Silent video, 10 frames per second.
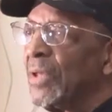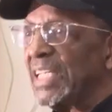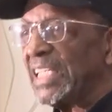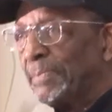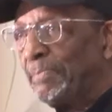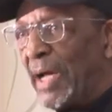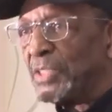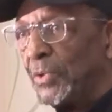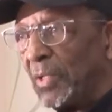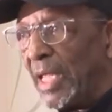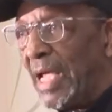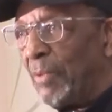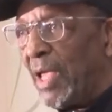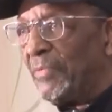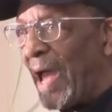There's a special link.
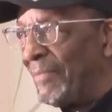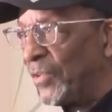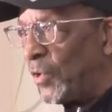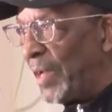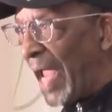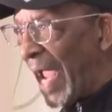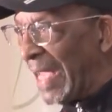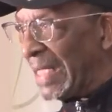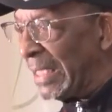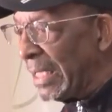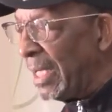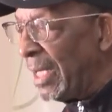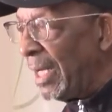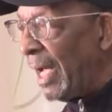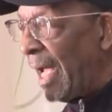We have created
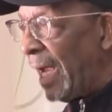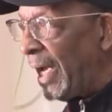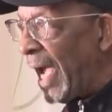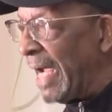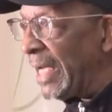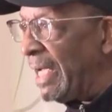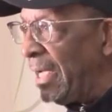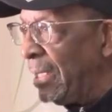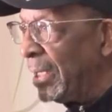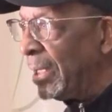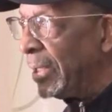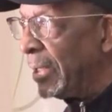a Haiti